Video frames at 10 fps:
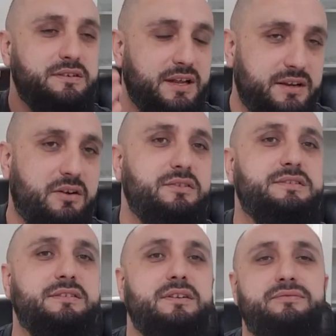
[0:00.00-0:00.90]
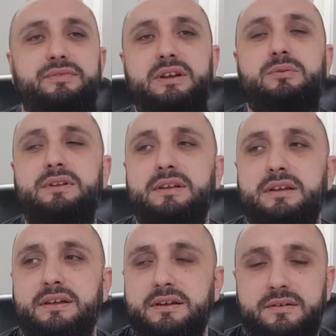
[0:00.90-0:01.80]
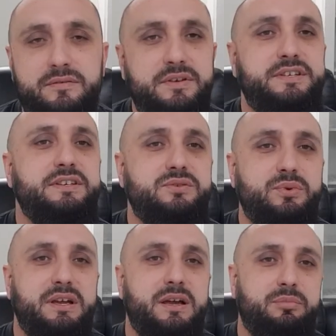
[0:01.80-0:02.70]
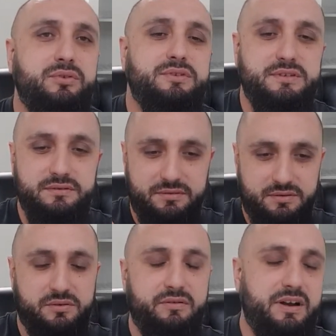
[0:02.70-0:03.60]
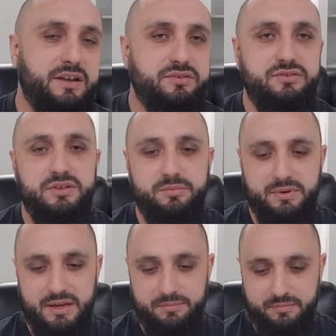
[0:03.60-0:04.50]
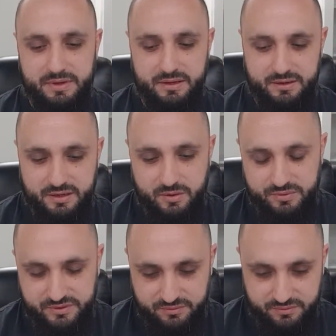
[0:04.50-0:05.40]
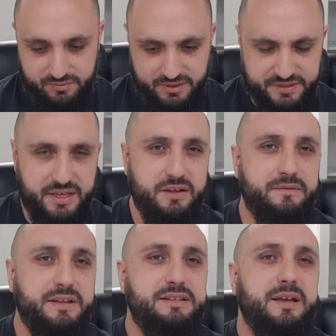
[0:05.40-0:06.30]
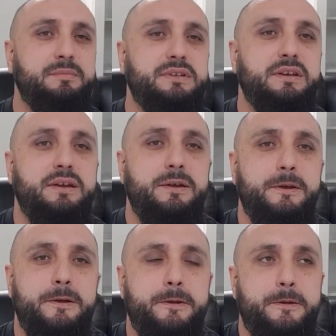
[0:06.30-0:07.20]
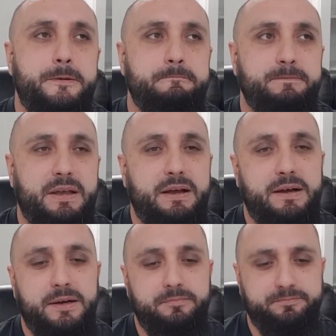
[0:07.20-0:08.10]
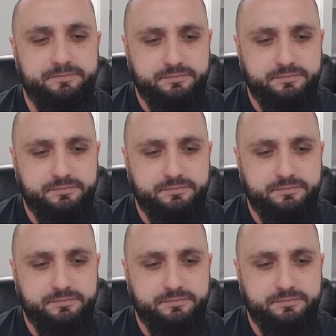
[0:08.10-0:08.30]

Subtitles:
and frequent, this is where a person or a relationship can go into a state of contempt. What